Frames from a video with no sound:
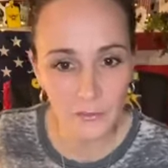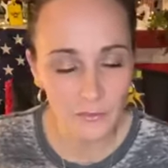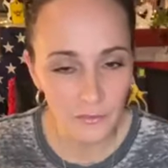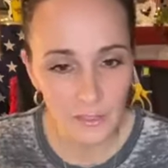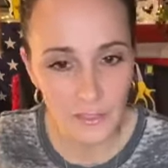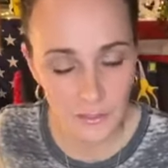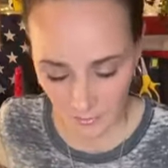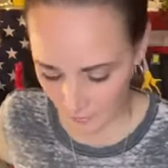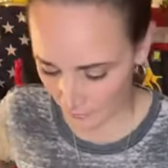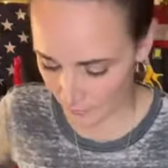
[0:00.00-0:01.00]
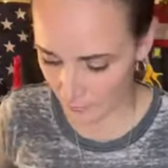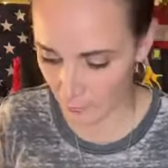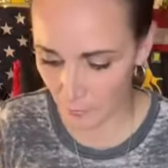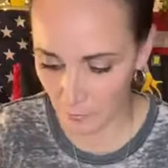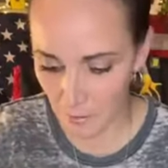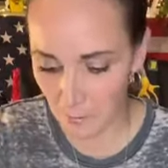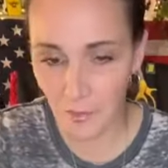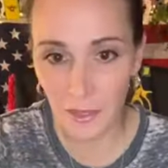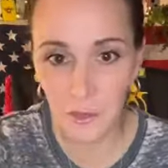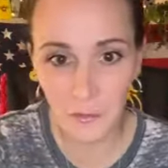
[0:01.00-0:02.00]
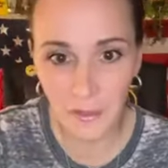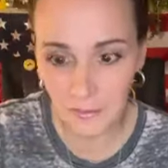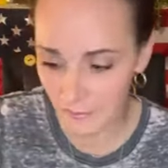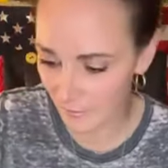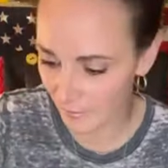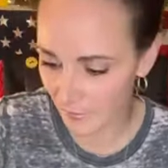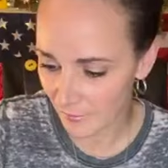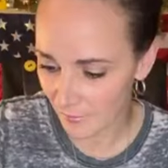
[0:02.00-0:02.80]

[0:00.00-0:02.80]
If that's, do I remember that correctly?